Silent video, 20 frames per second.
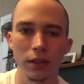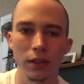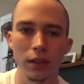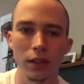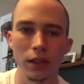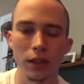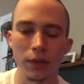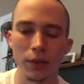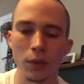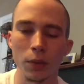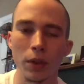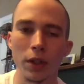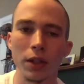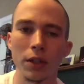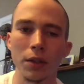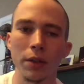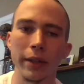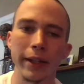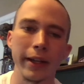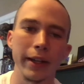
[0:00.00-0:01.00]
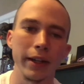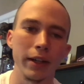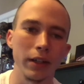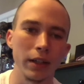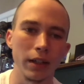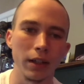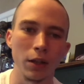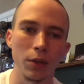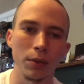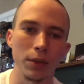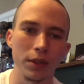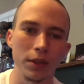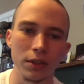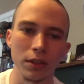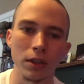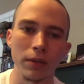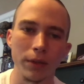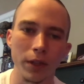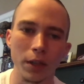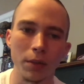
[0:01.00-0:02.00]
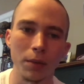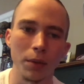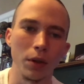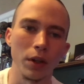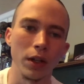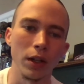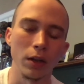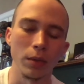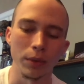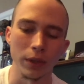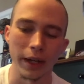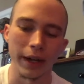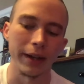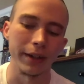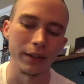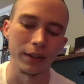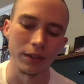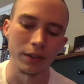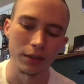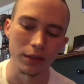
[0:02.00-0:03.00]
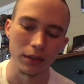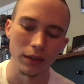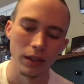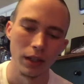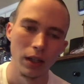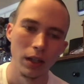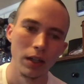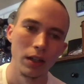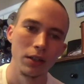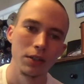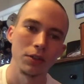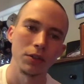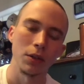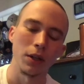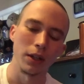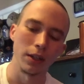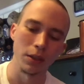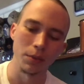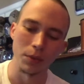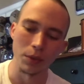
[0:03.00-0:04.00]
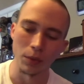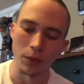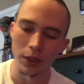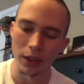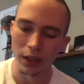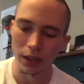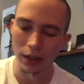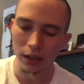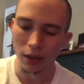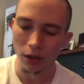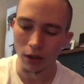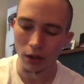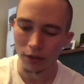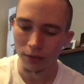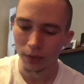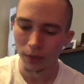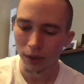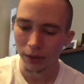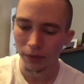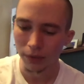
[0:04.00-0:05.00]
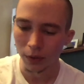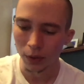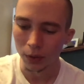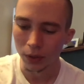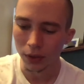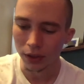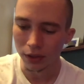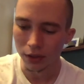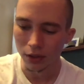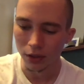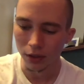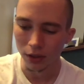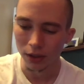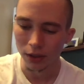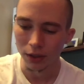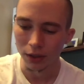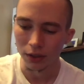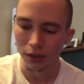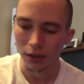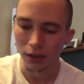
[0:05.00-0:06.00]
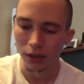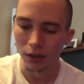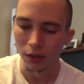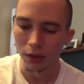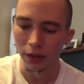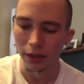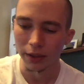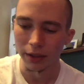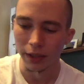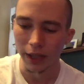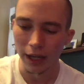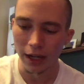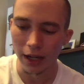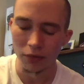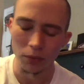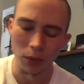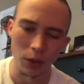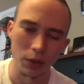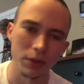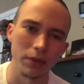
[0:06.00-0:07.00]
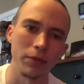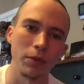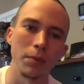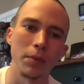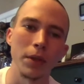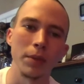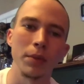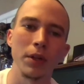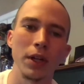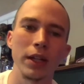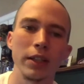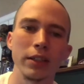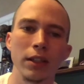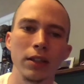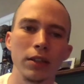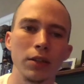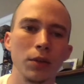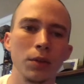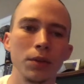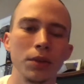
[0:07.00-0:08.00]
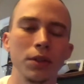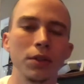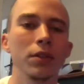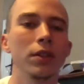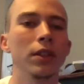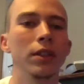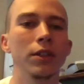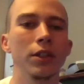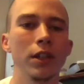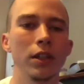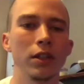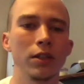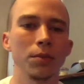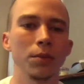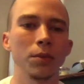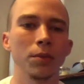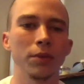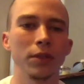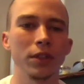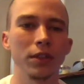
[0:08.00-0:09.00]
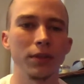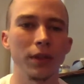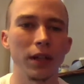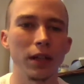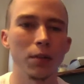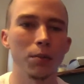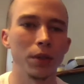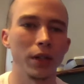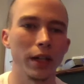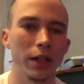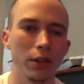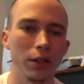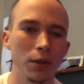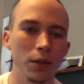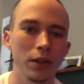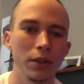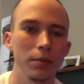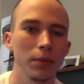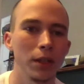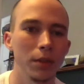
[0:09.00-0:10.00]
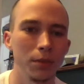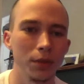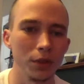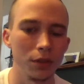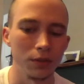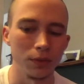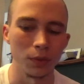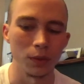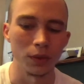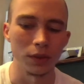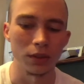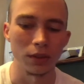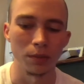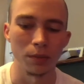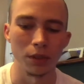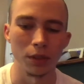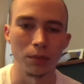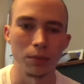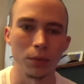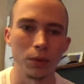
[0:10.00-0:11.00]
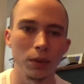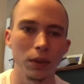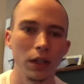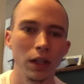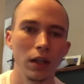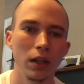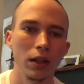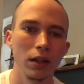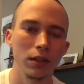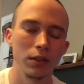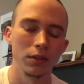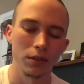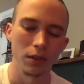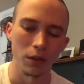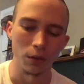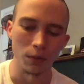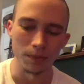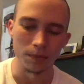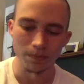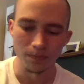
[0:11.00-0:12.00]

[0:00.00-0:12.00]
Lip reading: If you want to do that, it can help conserve ammo and help your accuracy. So I'm going to be reading off my phone the instructions to do this. I have most of them memorized. I don't use the adjustable burst fire, but I know this might be useful to some people. So